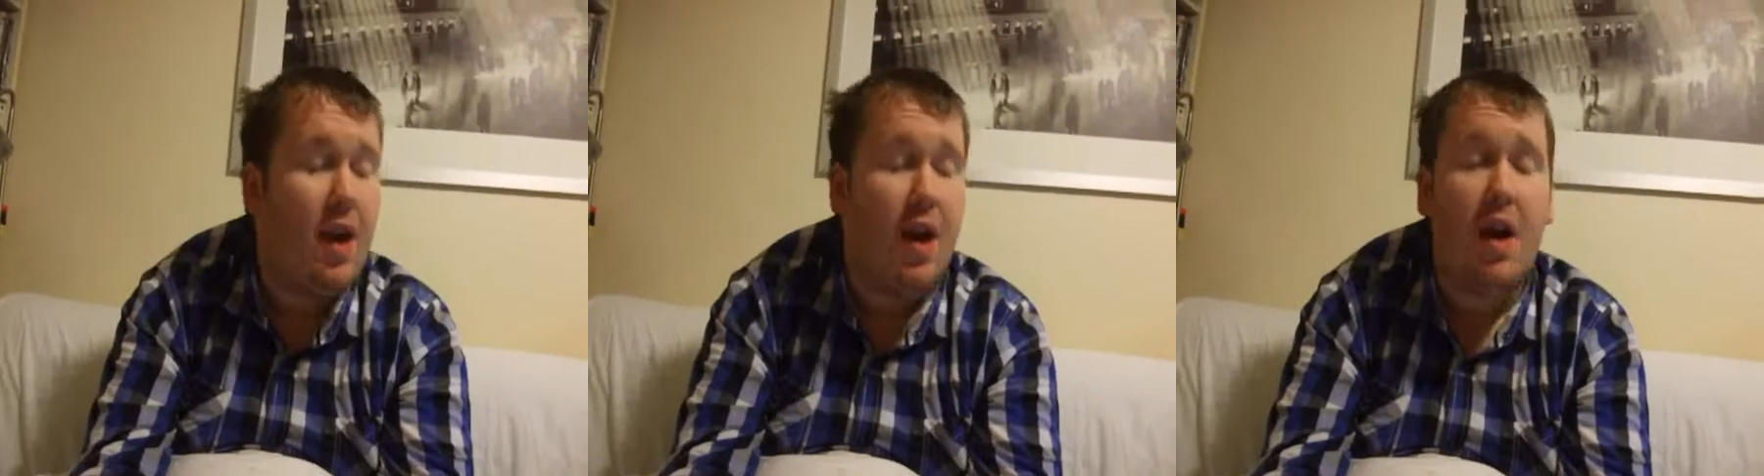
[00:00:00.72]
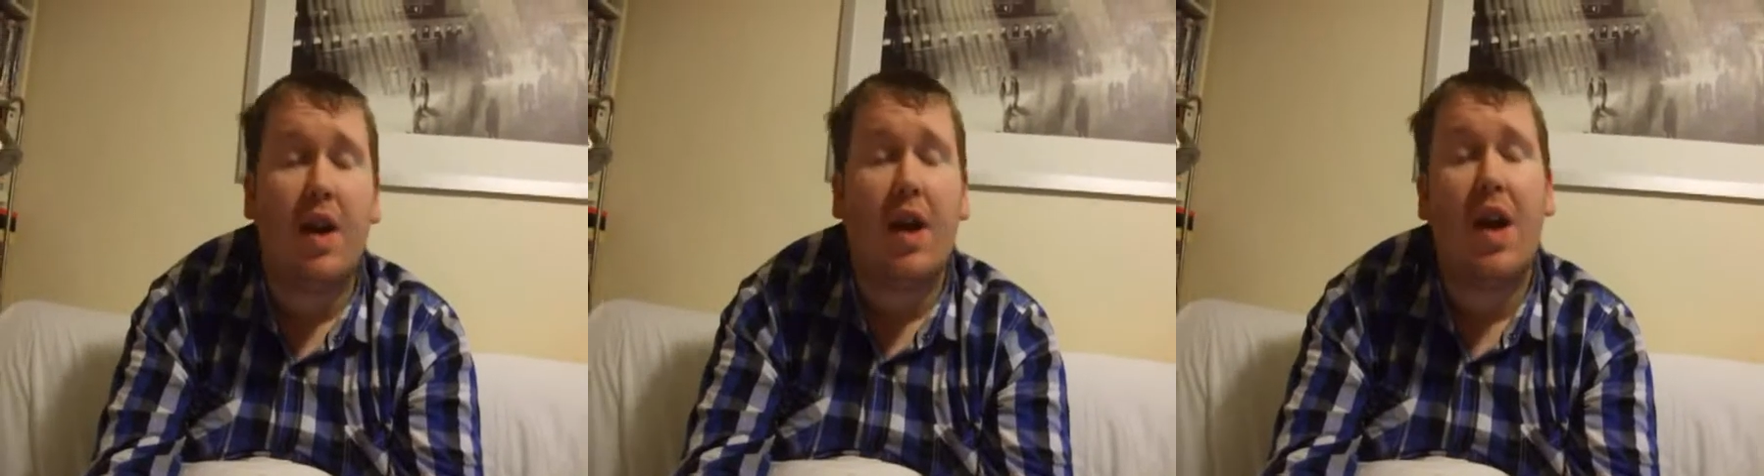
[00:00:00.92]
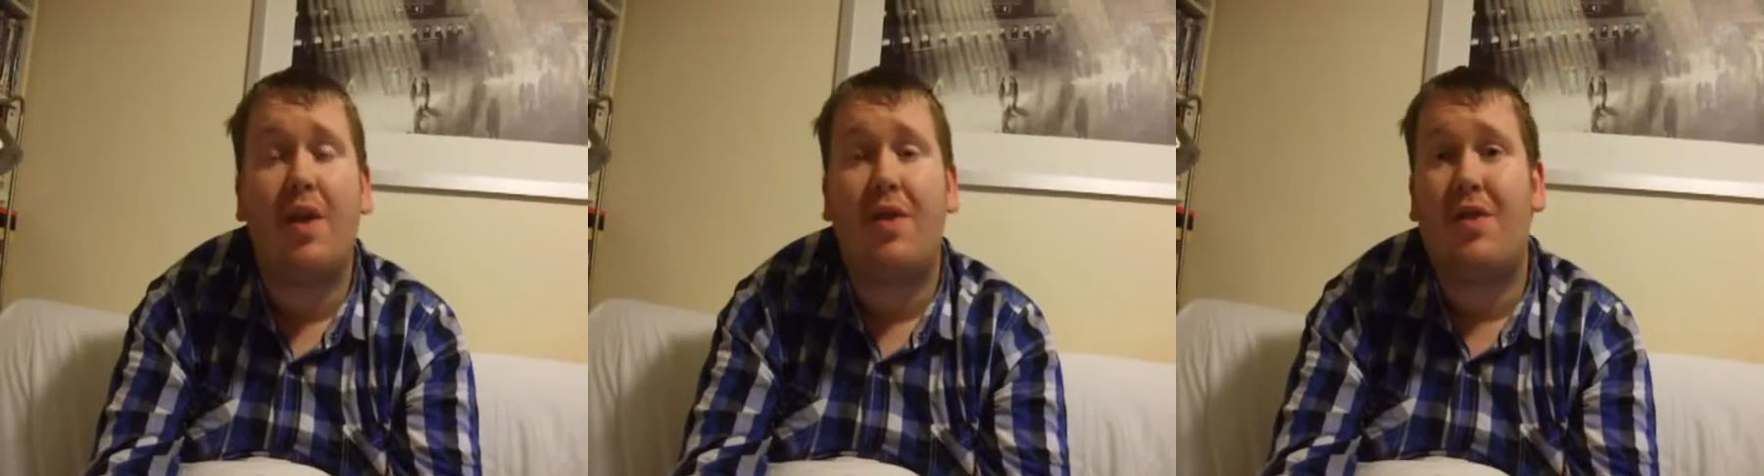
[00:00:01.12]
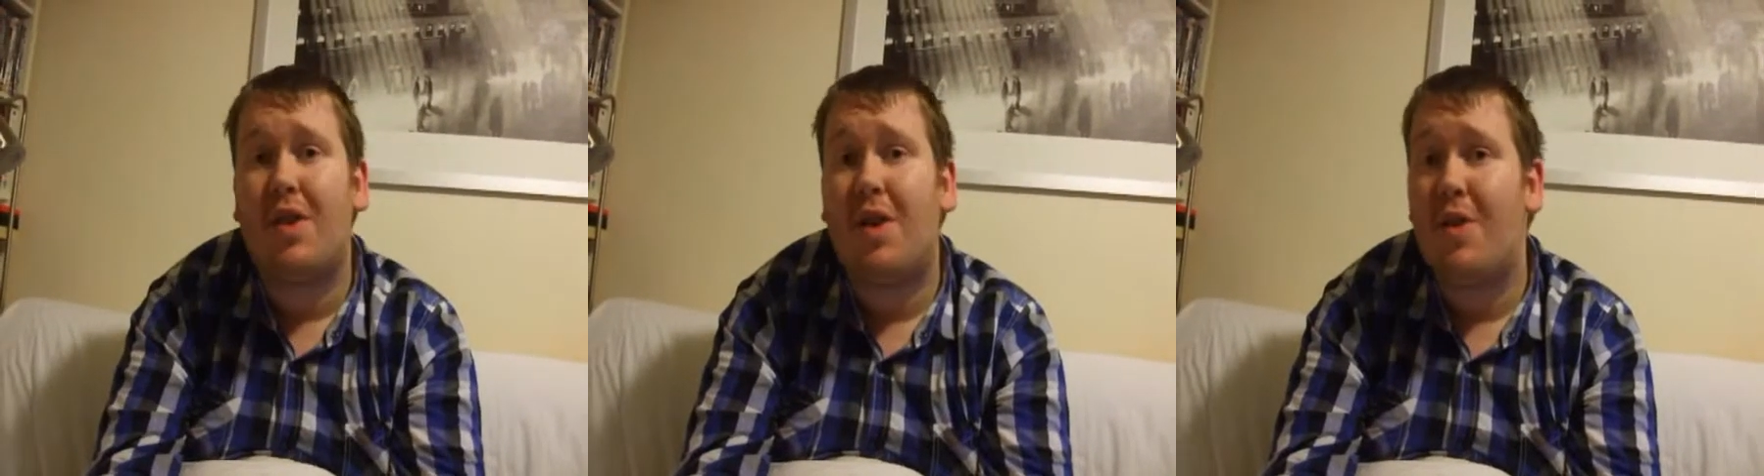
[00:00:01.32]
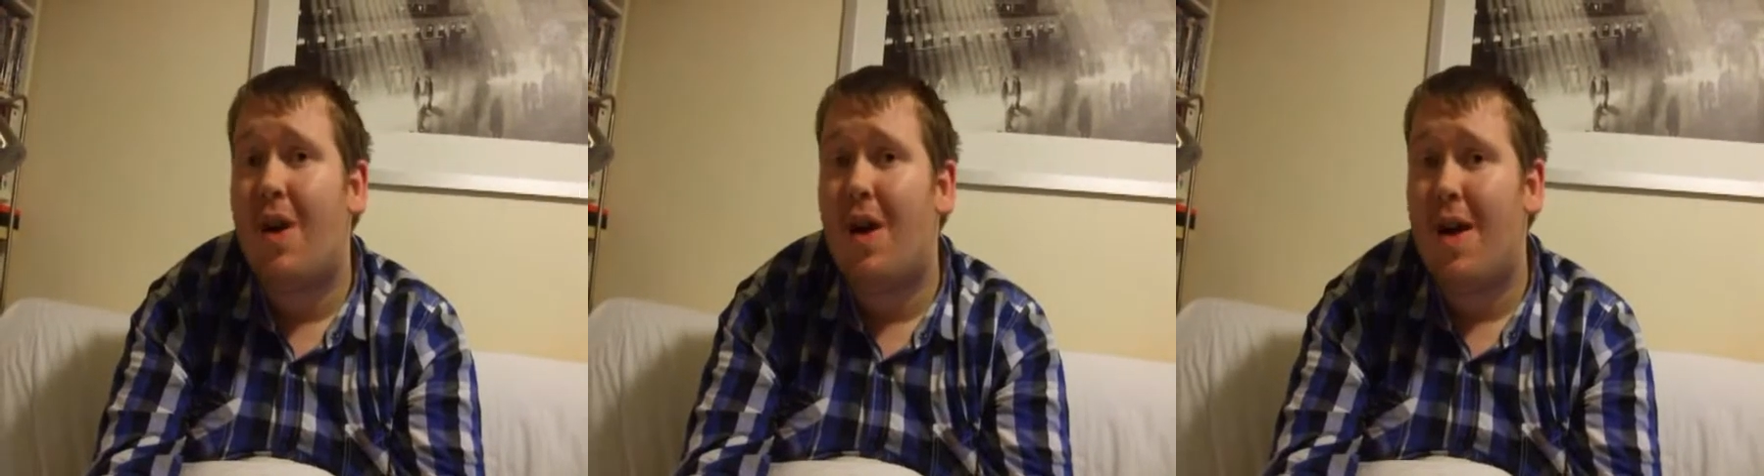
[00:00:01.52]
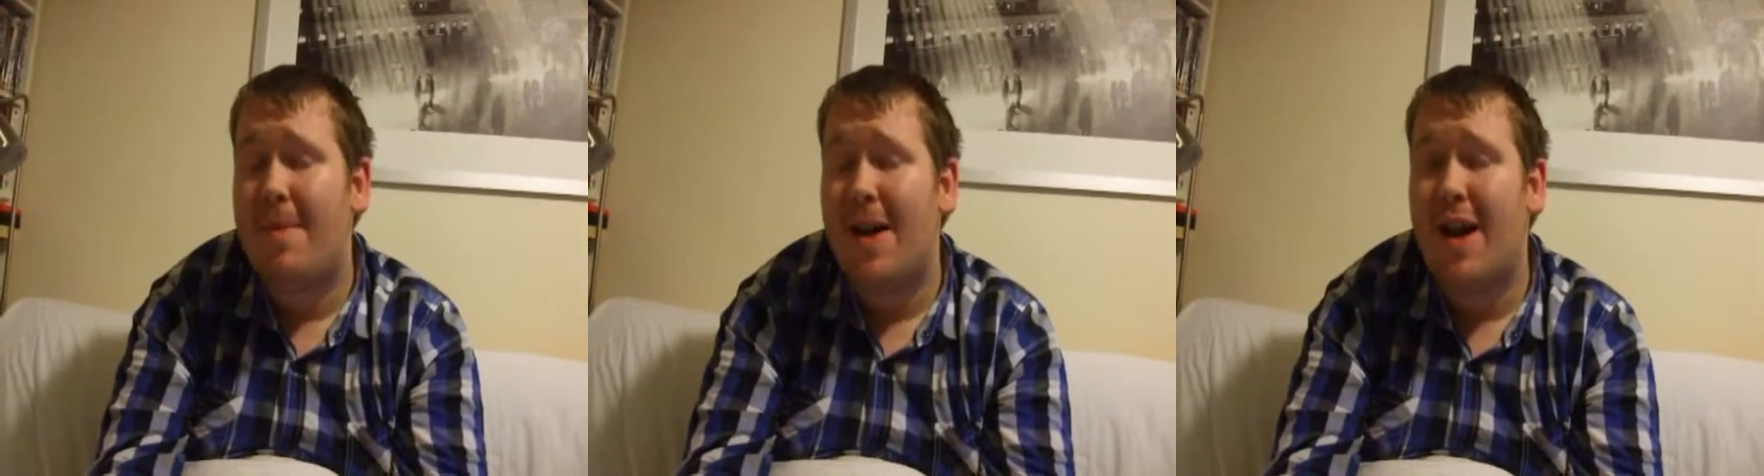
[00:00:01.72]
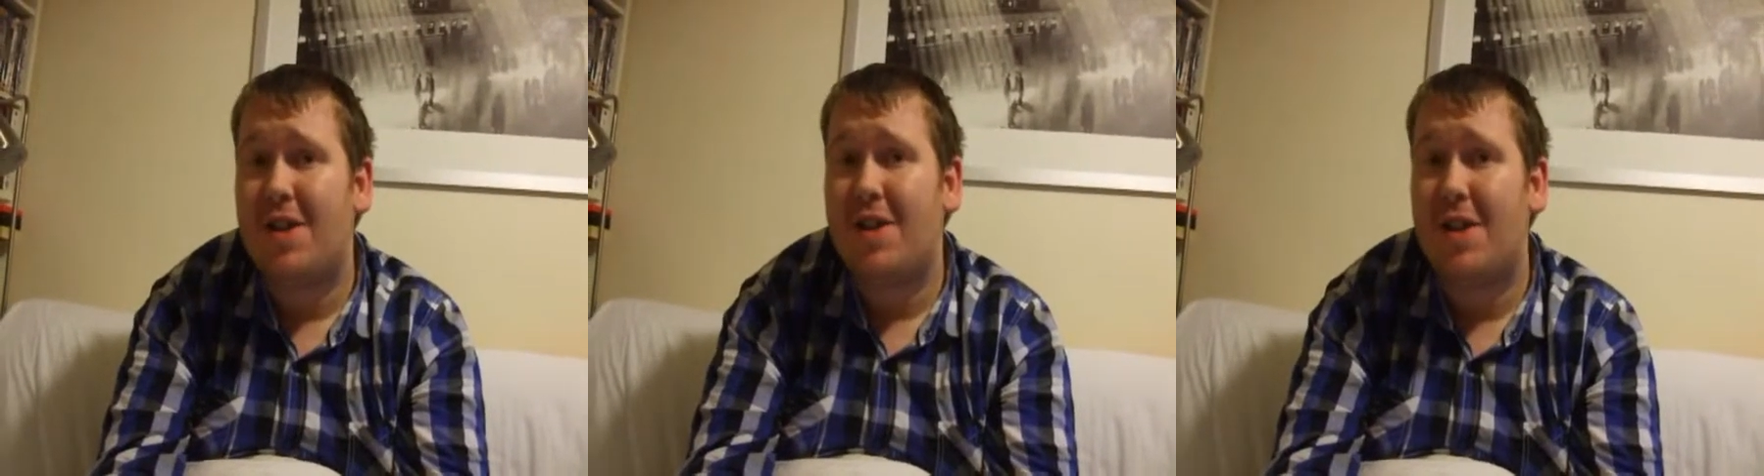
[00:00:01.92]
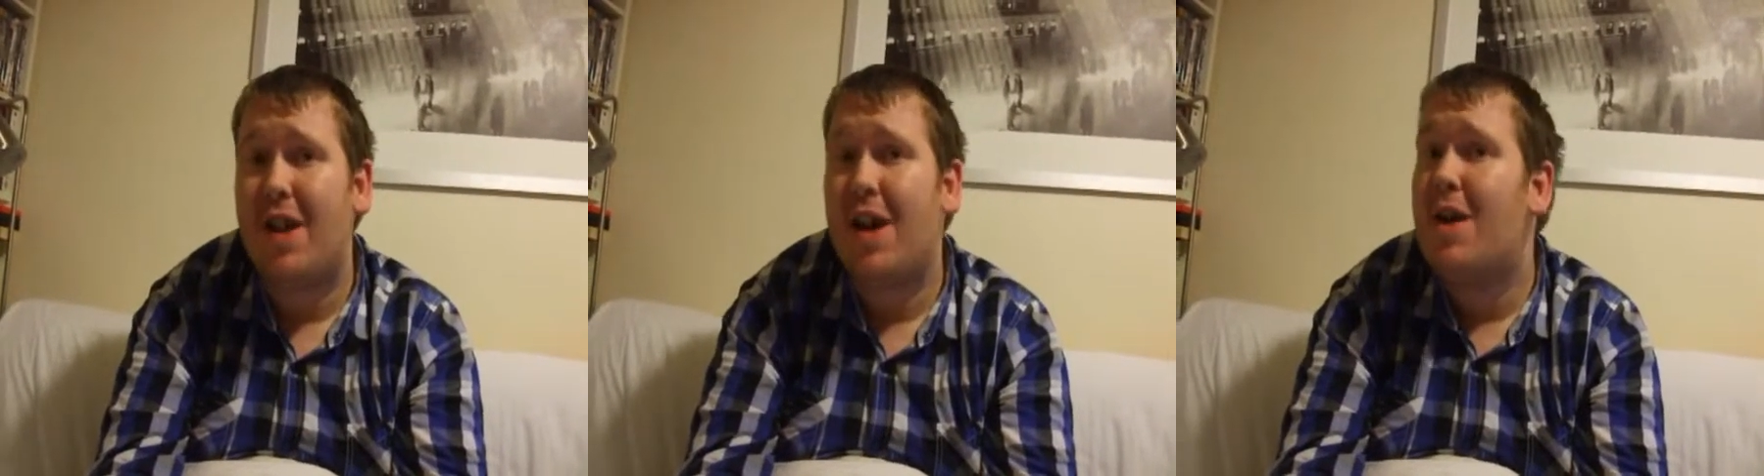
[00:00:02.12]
Okay, so I'm actually